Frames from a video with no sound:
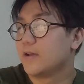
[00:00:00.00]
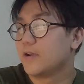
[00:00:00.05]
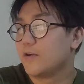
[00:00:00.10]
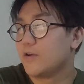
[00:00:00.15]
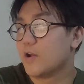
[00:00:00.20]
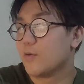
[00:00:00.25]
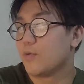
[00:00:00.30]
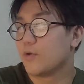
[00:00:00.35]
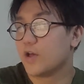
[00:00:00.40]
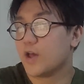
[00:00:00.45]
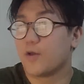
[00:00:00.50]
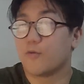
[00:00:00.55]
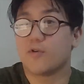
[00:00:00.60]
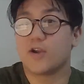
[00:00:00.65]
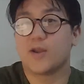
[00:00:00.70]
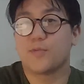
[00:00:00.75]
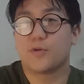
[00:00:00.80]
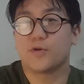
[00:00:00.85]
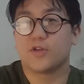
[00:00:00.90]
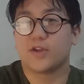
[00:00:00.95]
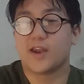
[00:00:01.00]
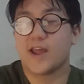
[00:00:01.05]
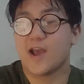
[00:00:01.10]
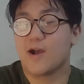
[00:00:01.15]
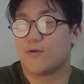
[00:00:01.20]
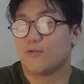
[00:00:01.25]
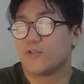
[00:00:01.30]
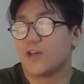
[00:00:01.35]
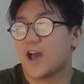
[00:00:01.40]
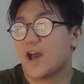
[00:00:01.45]
Really put, it really put the
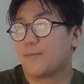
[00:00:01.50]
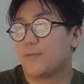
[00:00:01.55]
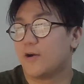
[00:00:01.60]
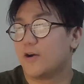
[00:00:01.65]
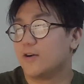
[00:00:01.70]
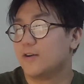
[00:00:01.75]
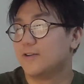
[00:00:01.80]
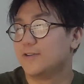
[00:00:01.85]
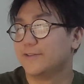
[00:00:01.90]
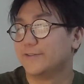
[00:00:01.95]
nail on the hammer.